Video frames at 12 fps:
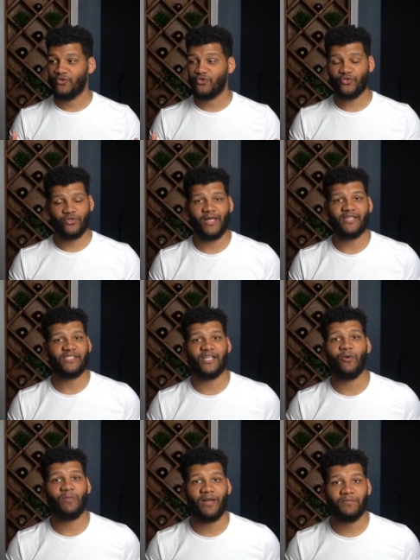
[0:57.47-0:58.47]
should I
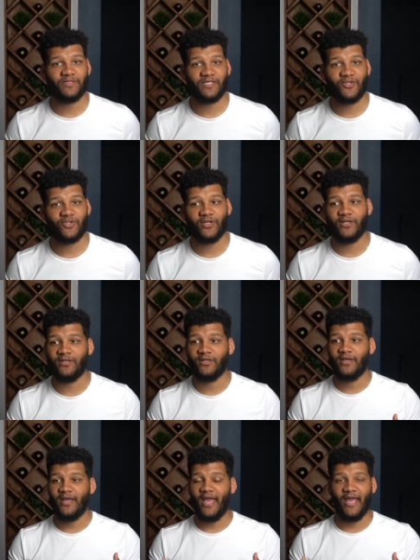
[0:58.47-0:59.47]
sell my position
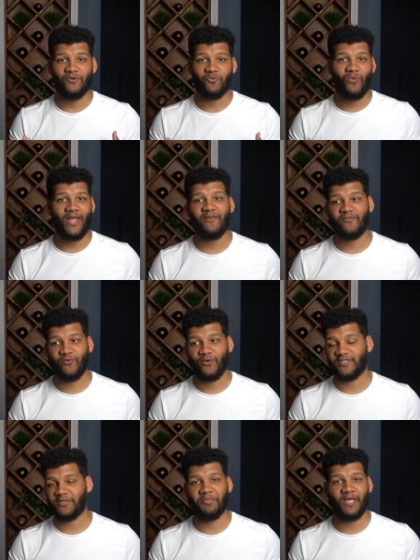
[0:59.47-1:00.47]
and wait for
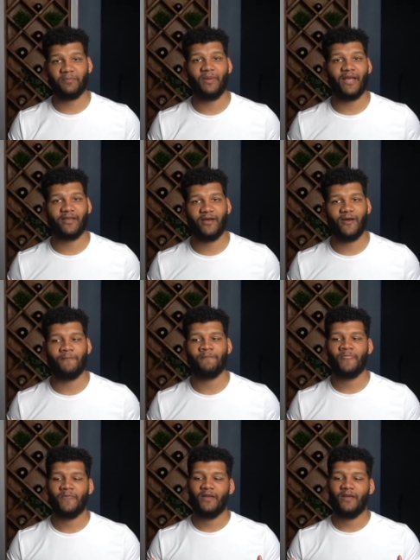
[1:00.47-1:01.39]
it to pick back up?